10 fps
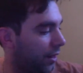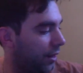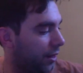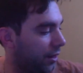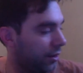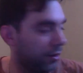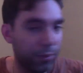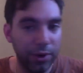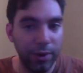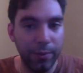
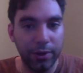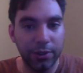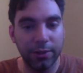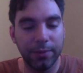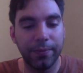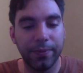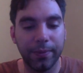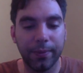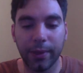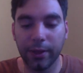And pretty much
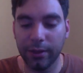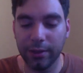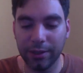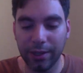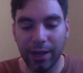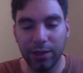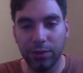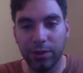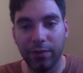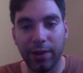this is the
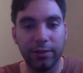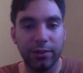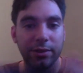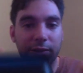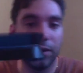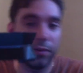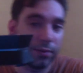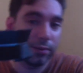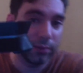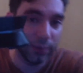actual device itself.